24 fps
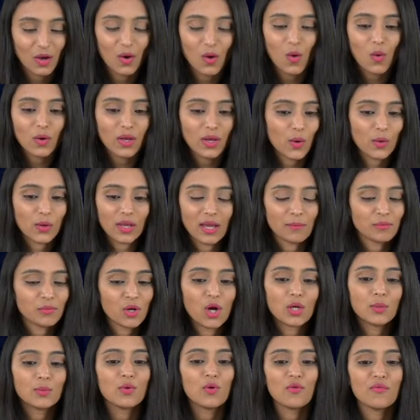Okay, okay, I'm
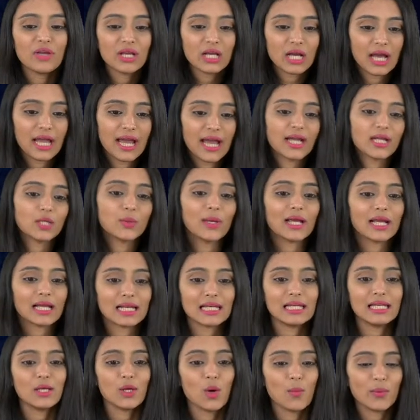not moving ahead.
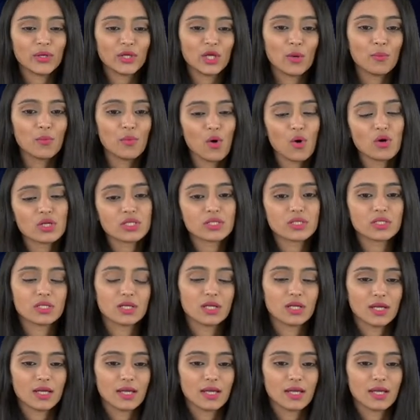Quickly open your books.